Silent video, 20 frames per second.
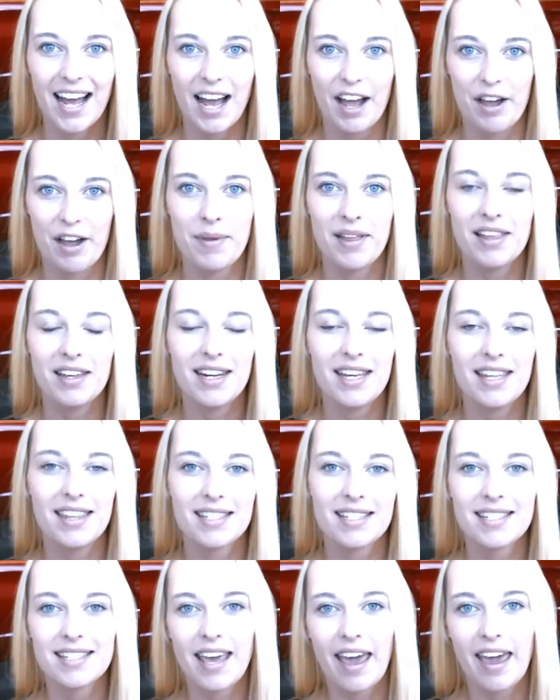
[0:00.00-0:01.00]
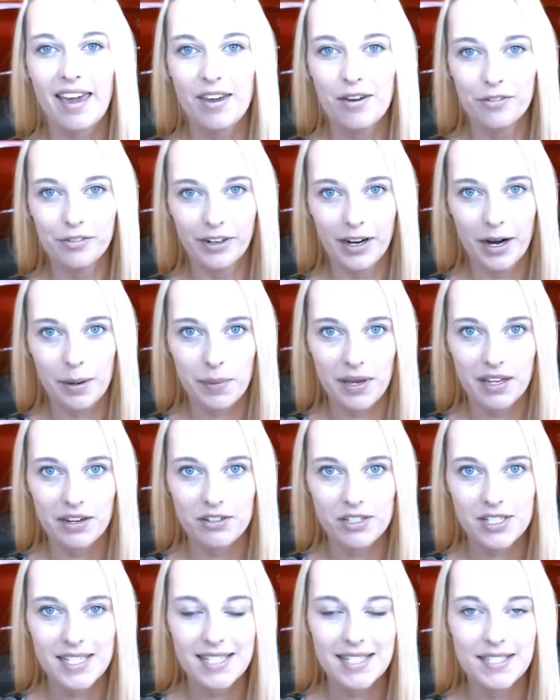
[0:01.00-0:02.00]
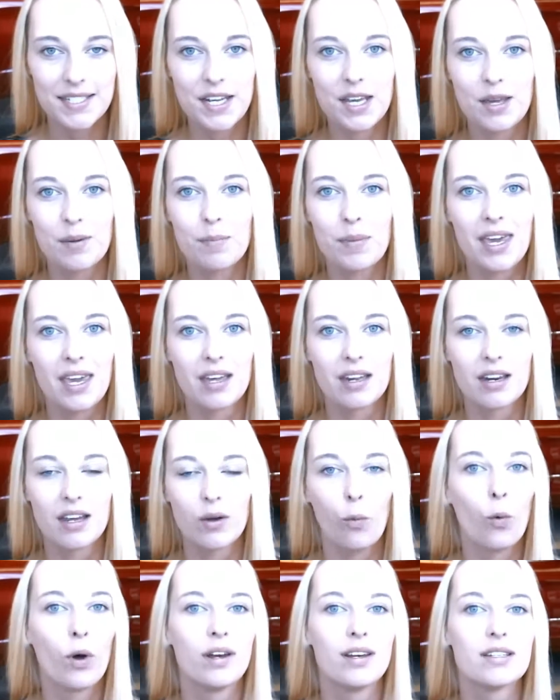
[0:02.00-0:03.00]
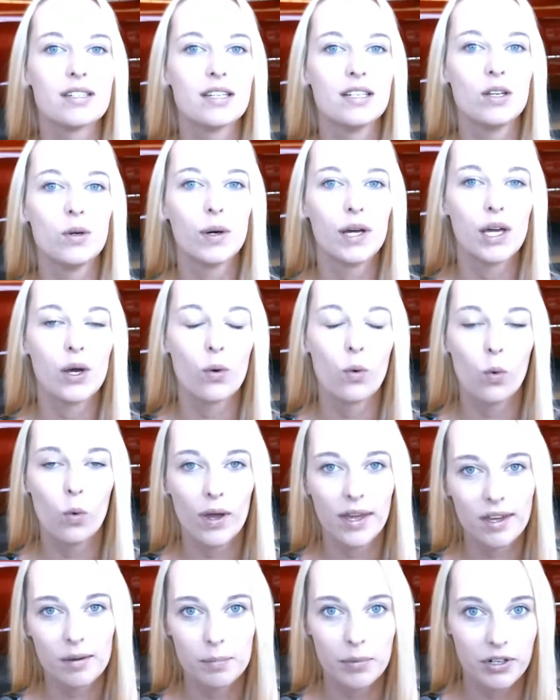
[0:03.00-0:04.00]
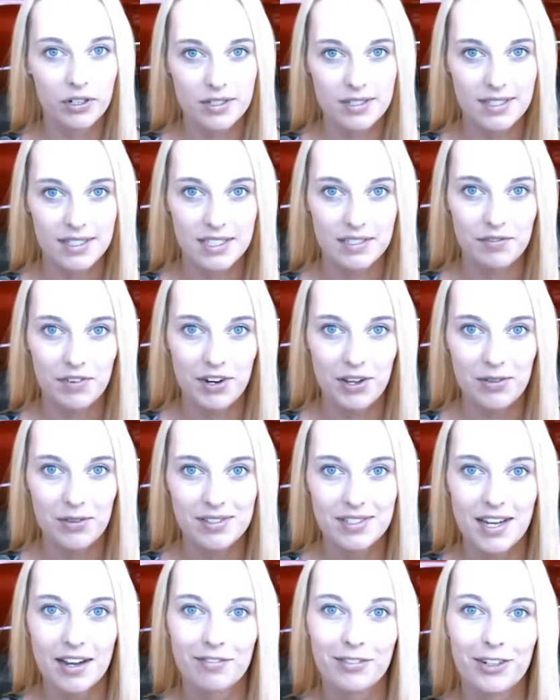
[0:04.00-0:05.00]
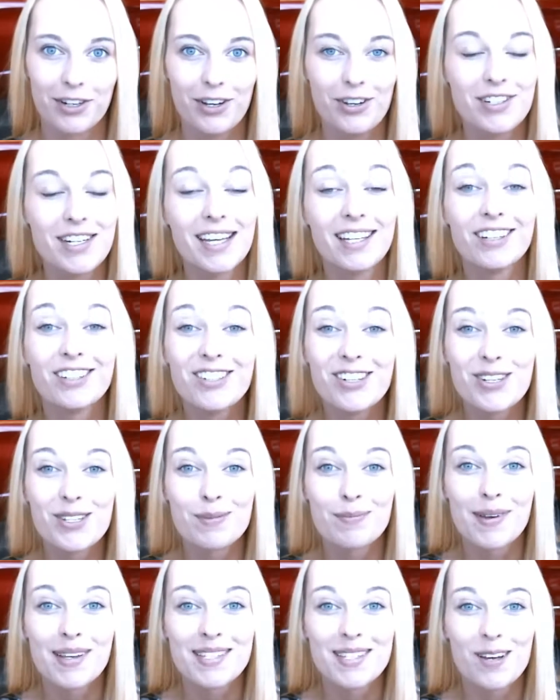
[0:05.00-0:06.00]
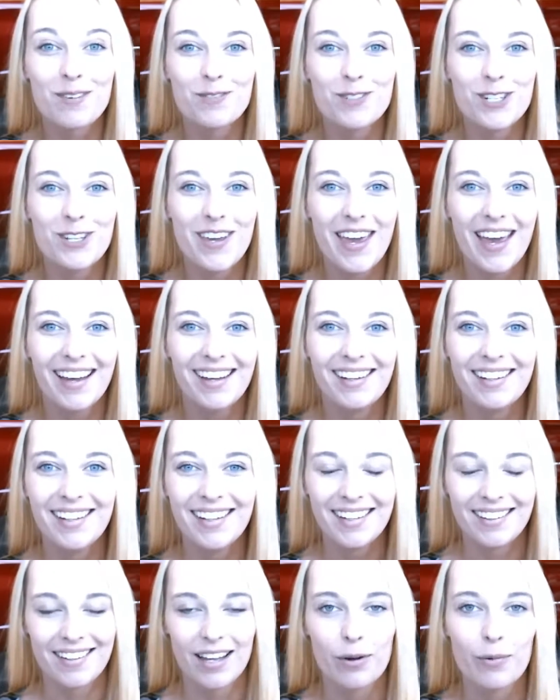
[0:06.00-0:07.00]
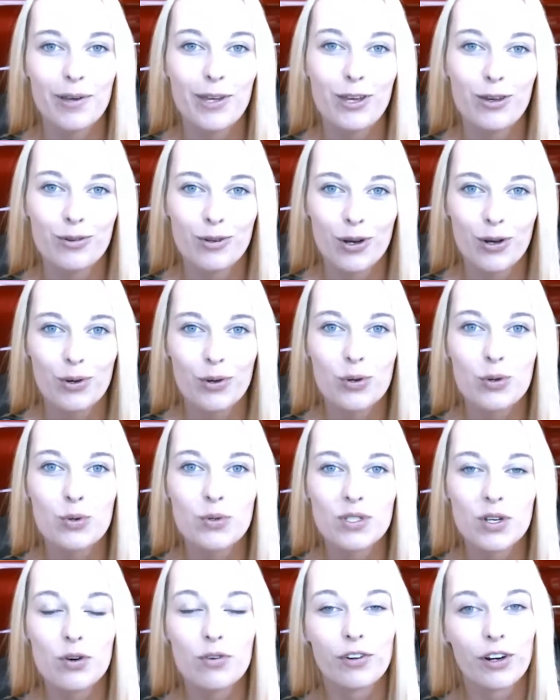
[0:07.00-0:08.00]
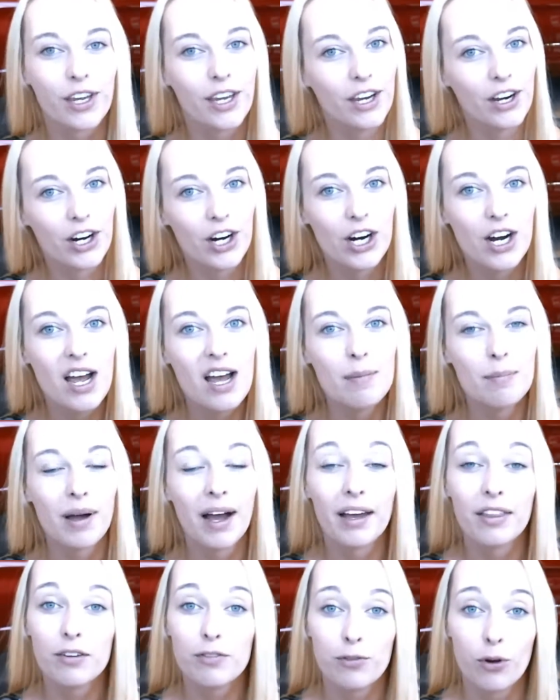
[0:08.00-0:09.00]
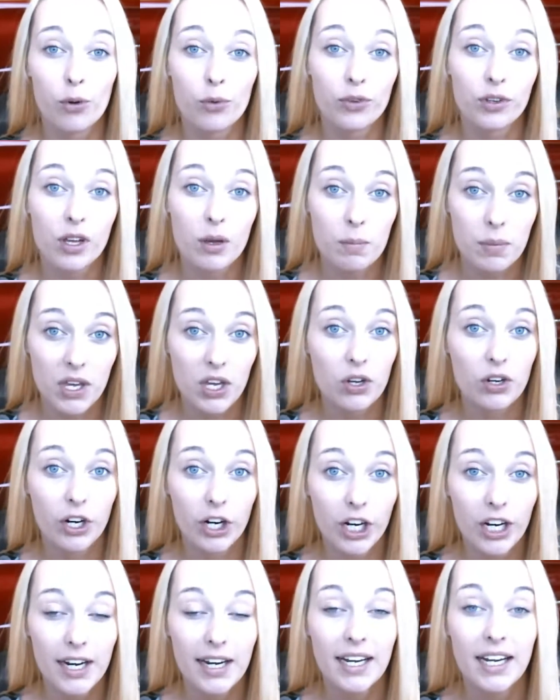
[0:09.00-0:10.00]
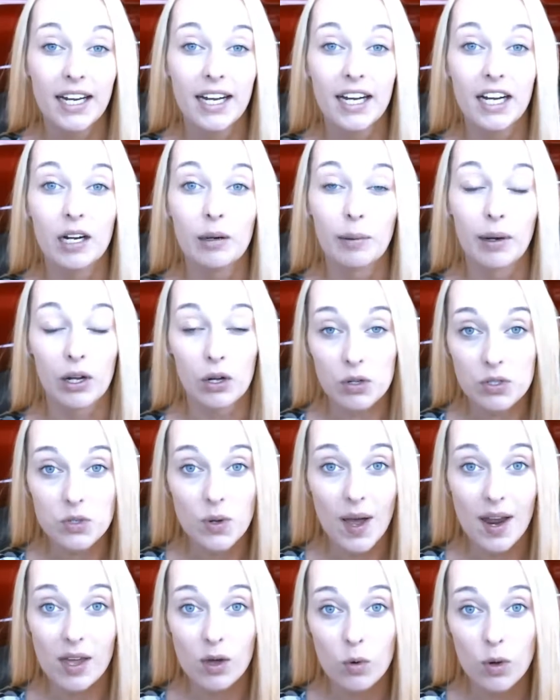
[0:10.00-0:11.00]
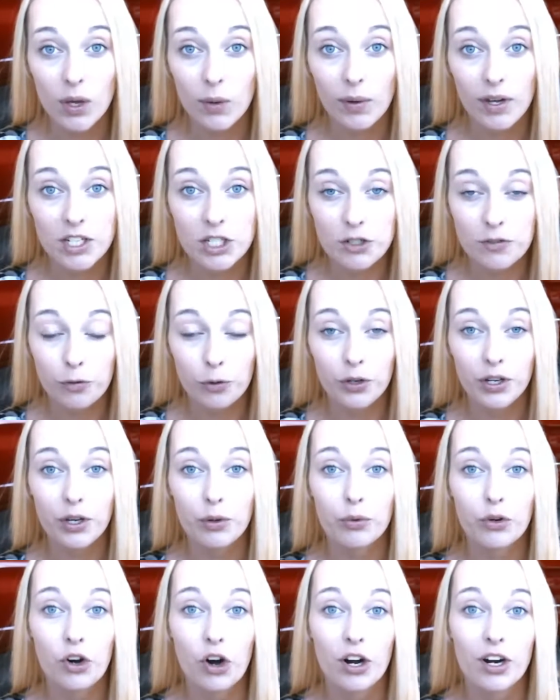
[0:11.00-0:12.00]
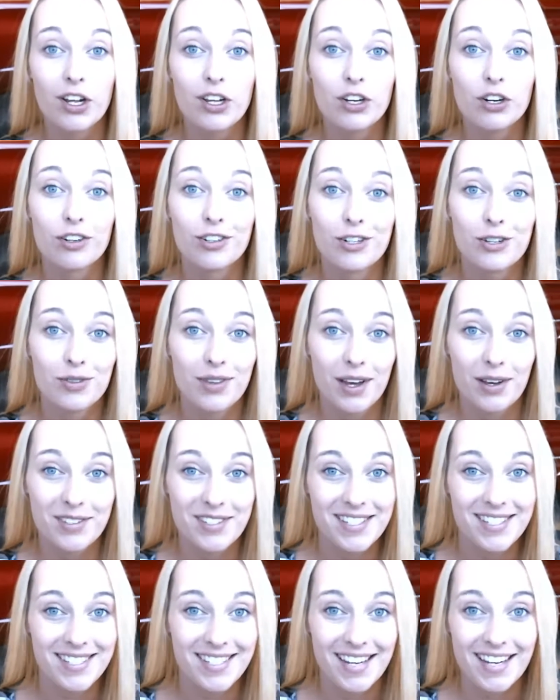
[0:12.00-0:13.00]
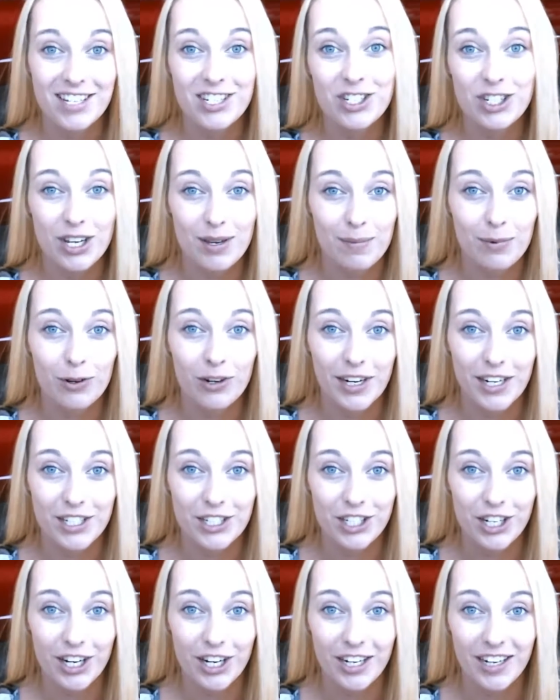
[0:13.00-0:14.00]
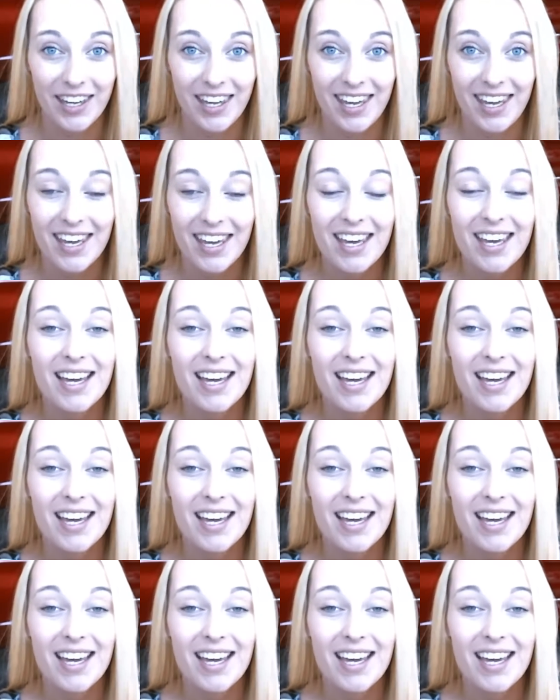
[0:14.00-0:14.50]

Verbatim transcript: Hi Melody, this is Kay over at Peterson Stampede. I wanted to send you a quick personalized video this afternoon to introduce myself to you. That way you know who's over here behind the phone and the computer. Um, I also had a quick question for you regarding your 2006 Jeep Grand Cherokee.